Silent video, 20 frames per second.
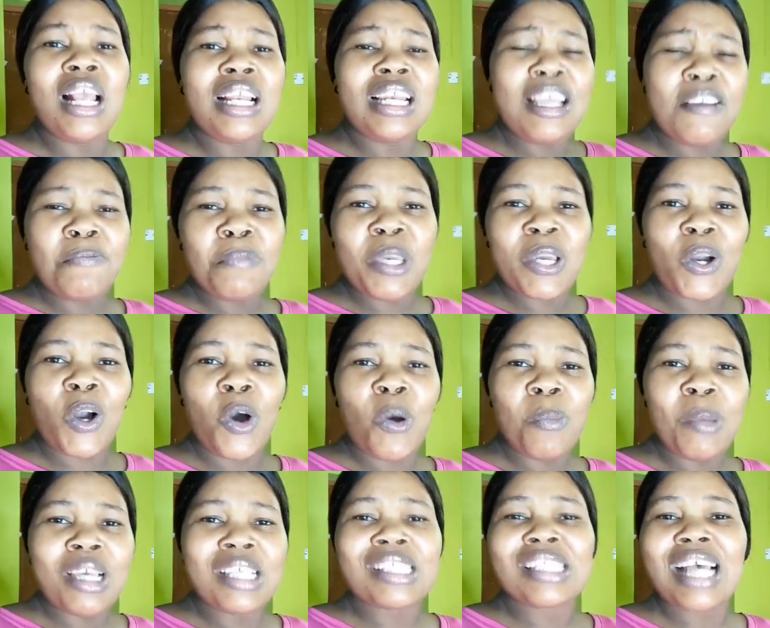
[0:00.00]
Leave me a
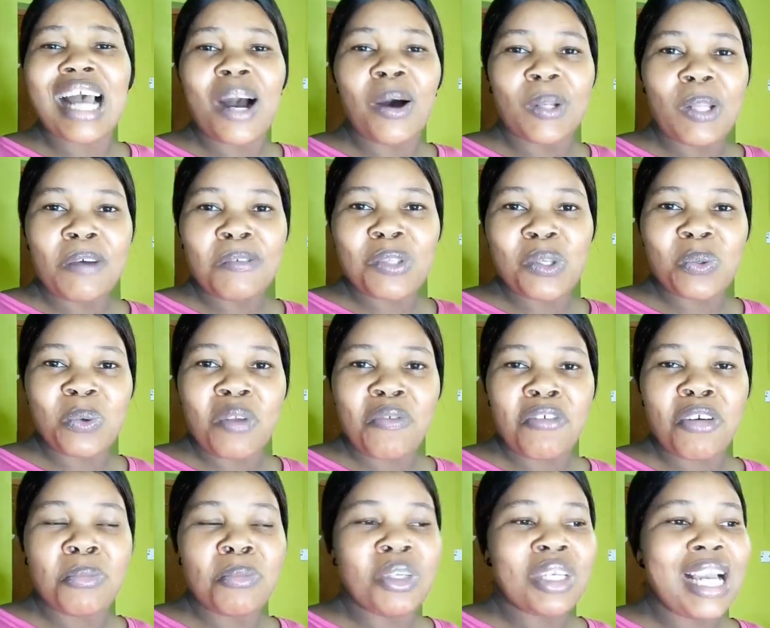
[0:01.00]
comment, I'd love to read
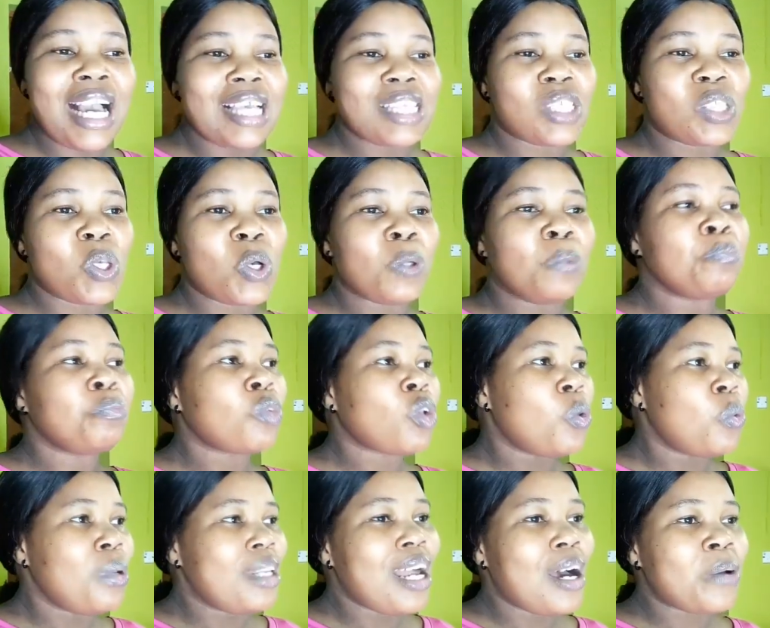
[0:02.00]
from you guys. So
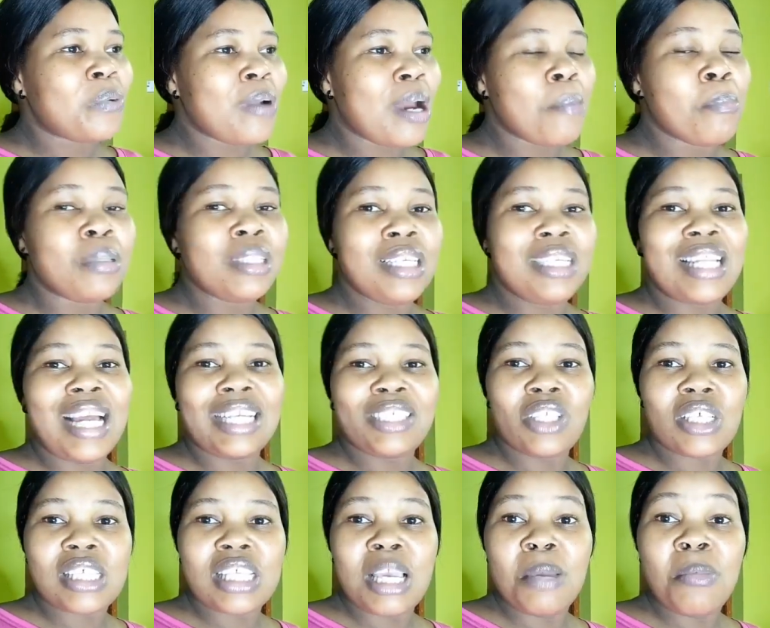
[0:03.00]
without rambling, I
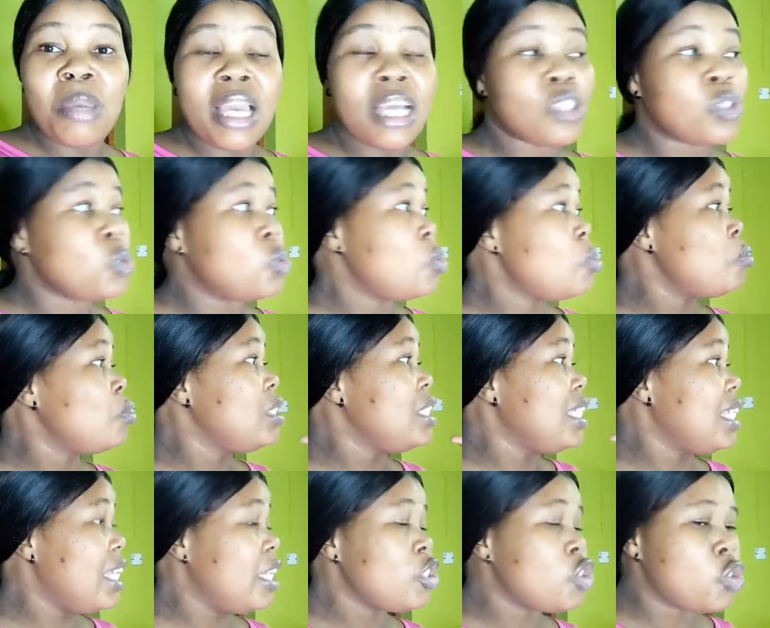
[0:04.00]
just came here to do the
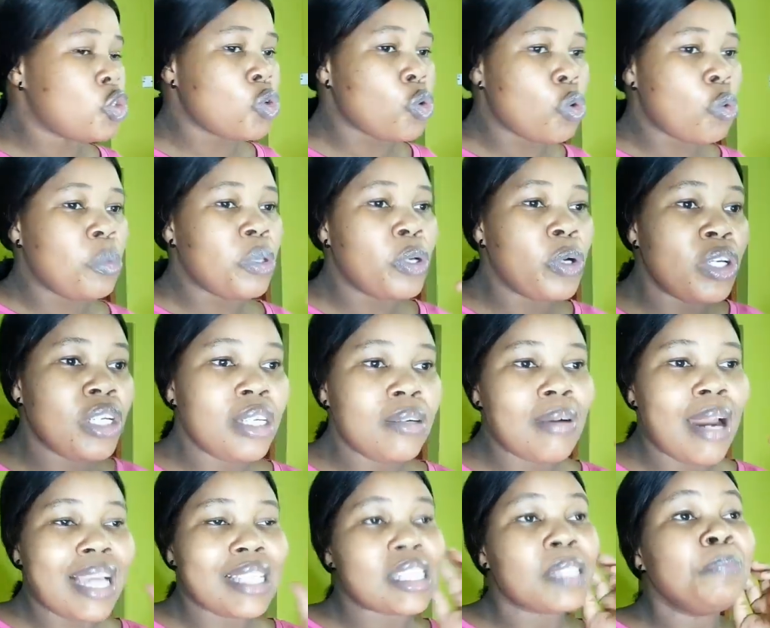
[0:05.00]
intro. We'll be going
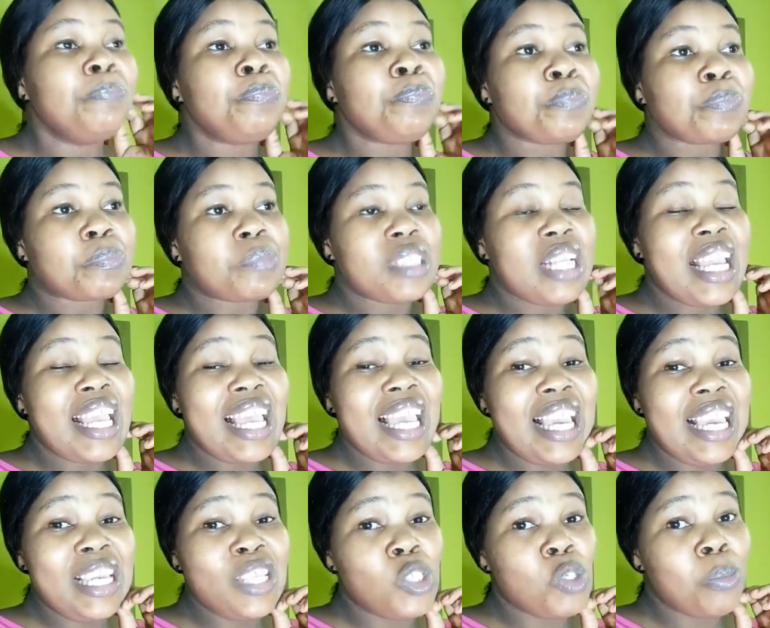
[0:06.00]
right
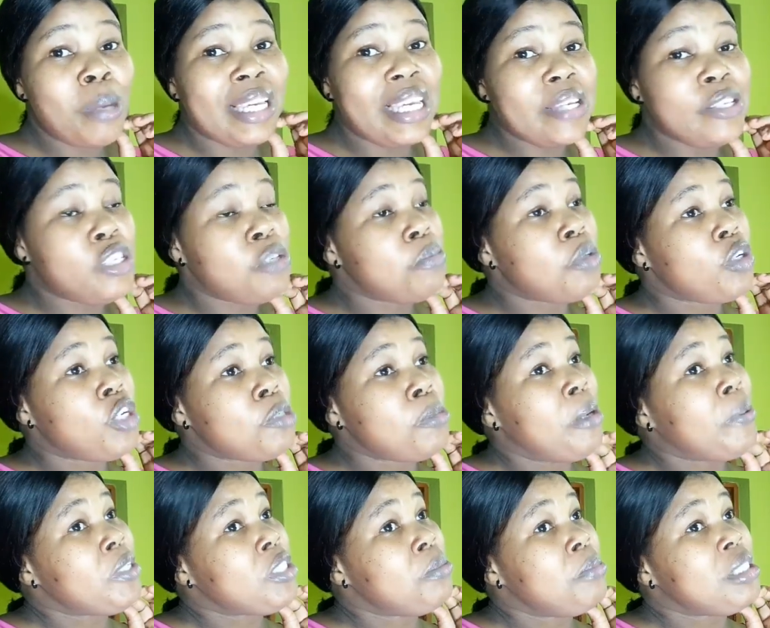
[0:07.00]
into my kitchen because
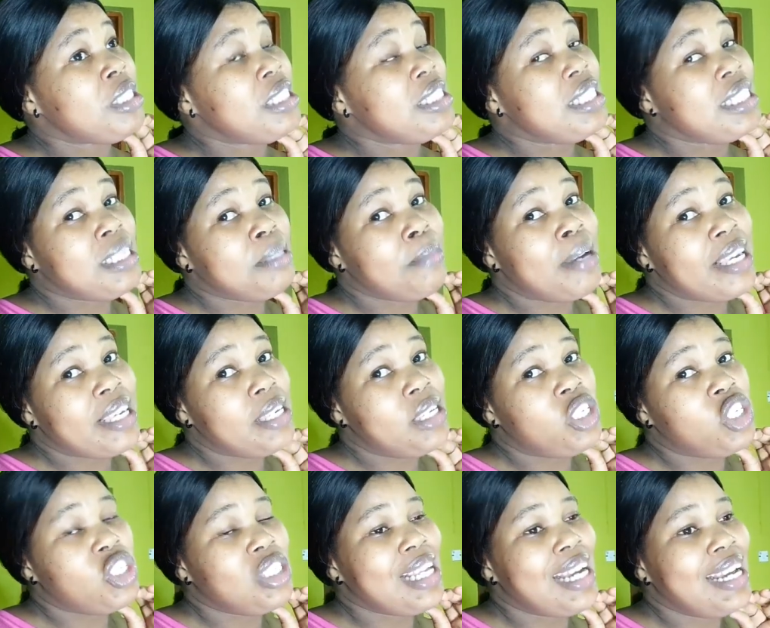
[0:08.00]
my washing machine is in my
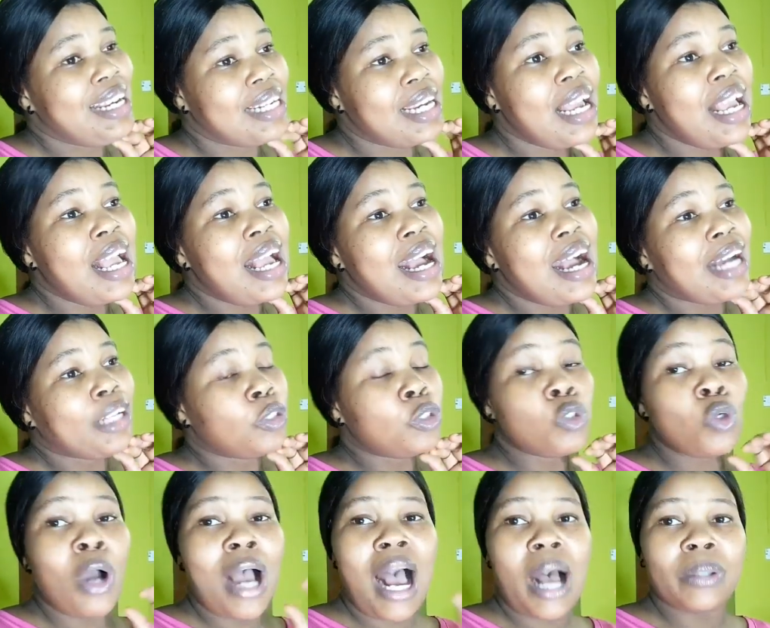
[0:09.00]
kitchen, and I don't
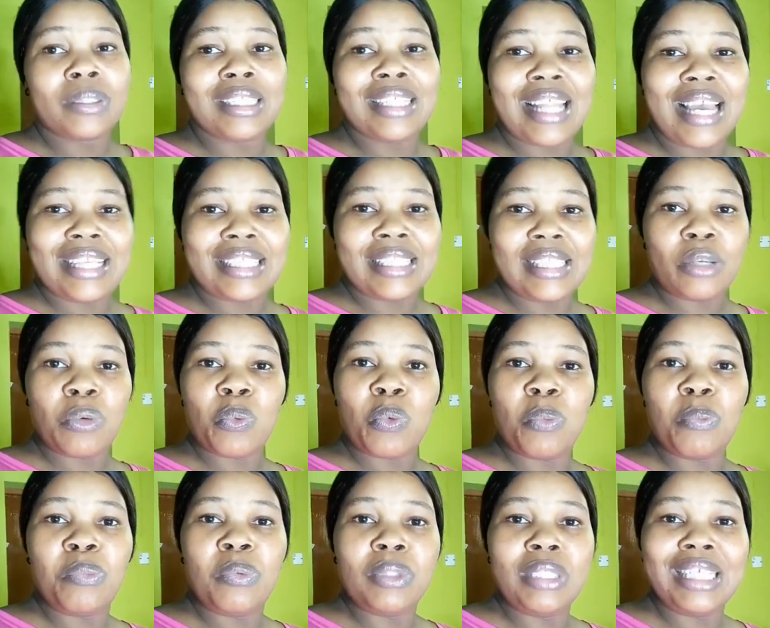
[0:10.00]
know how the lighting
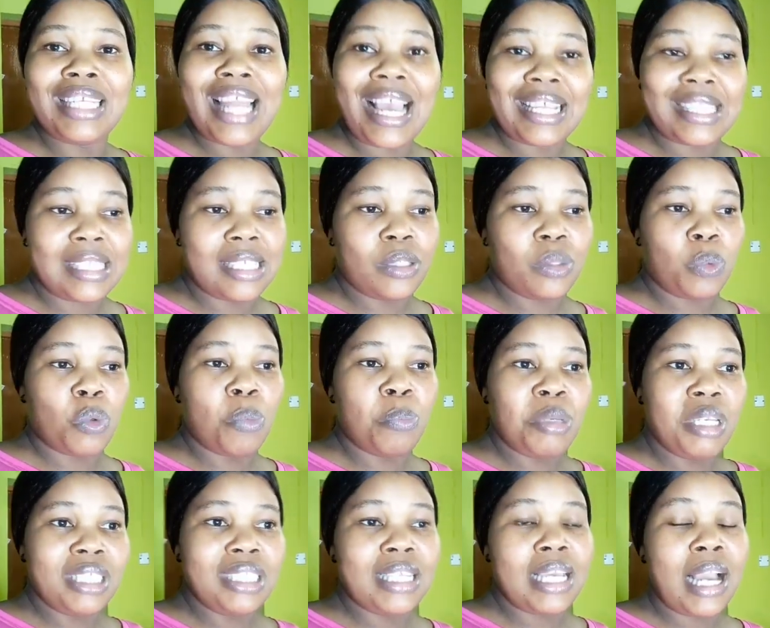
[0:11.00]
will
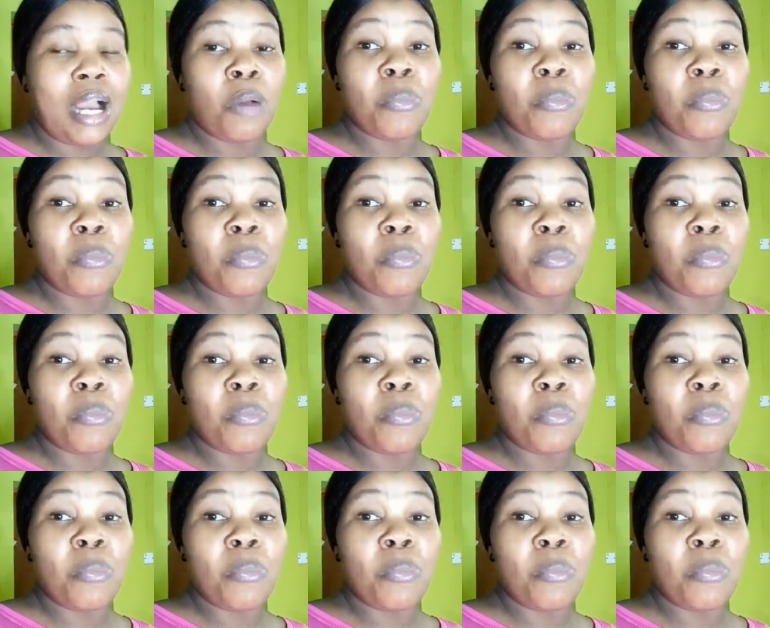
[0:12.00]
be there.